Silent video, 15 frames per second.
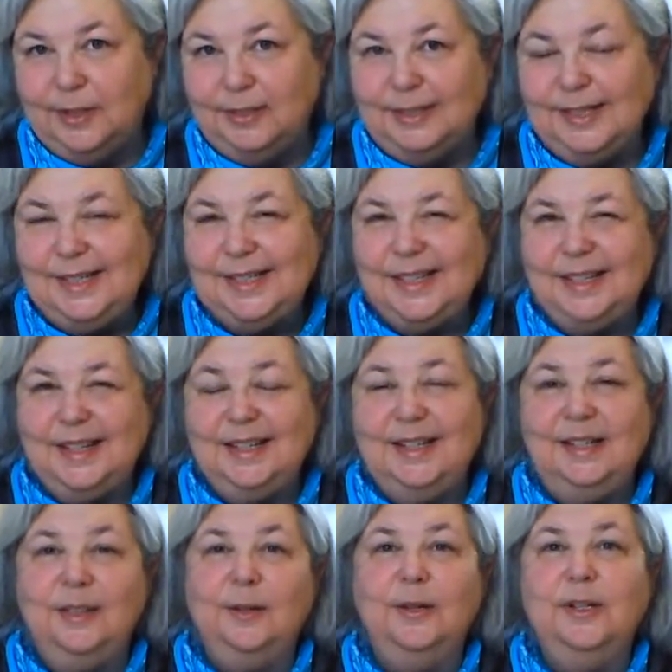at least the
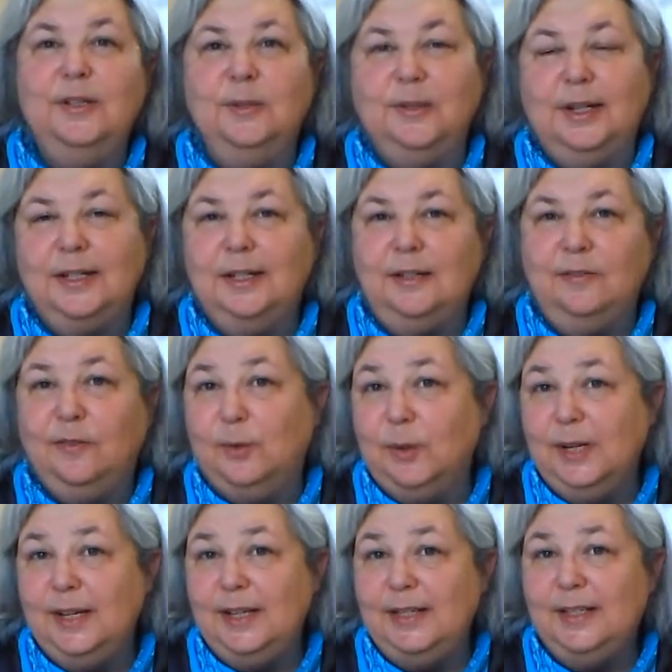1930s or
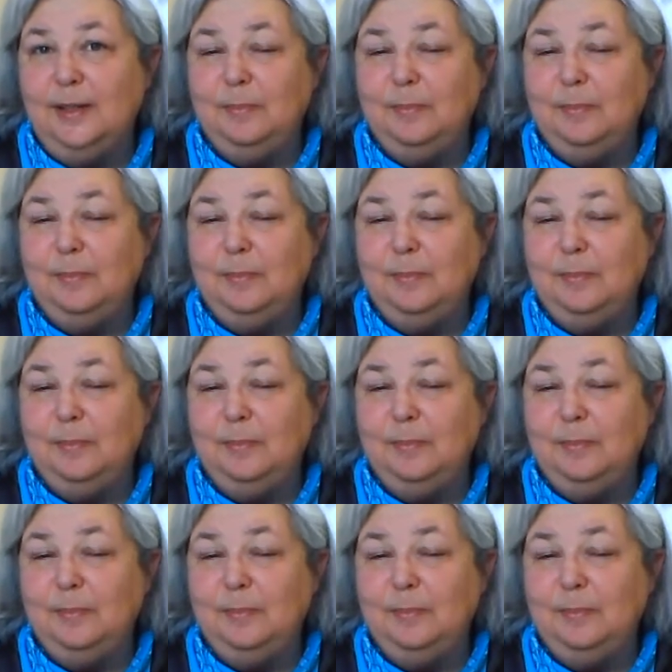1940s.